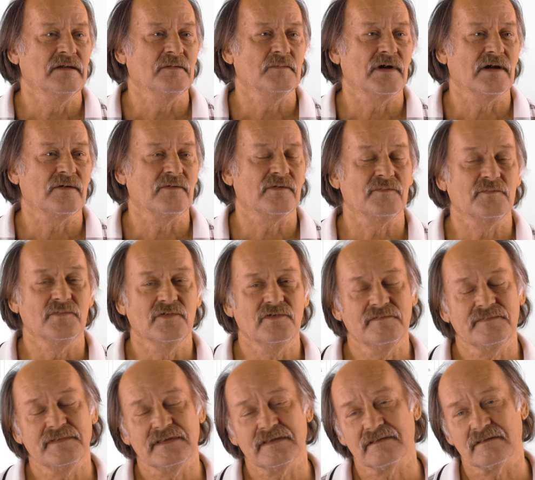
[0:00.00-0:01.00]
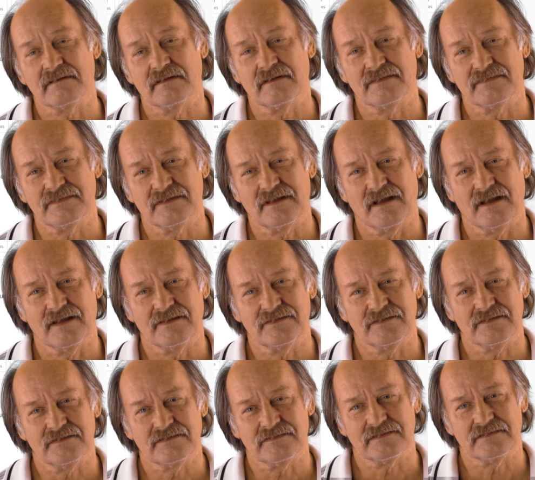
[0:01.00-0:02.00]
By removing the
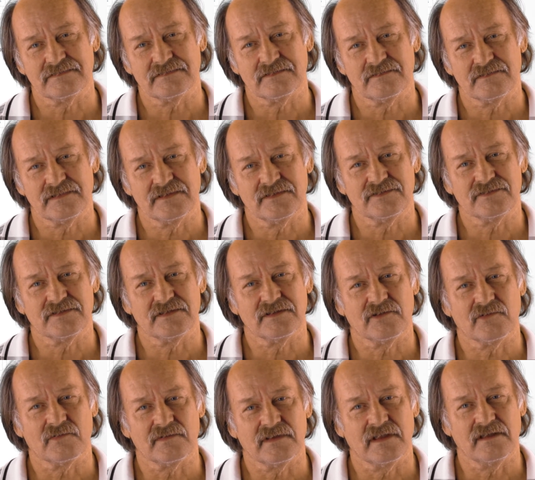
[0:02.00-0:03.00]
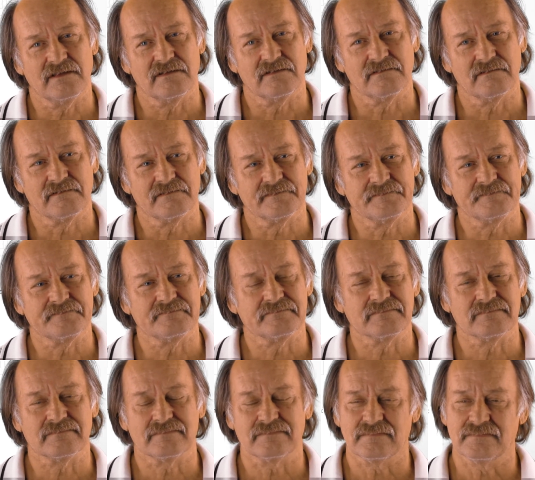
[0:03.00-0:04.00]
idea that there is a creator,
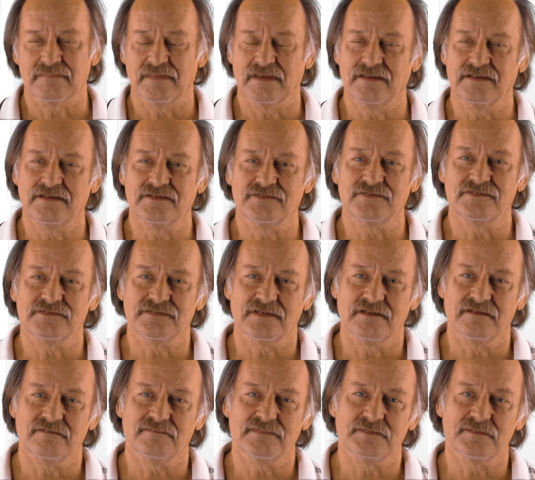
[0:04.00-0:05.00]
they get to save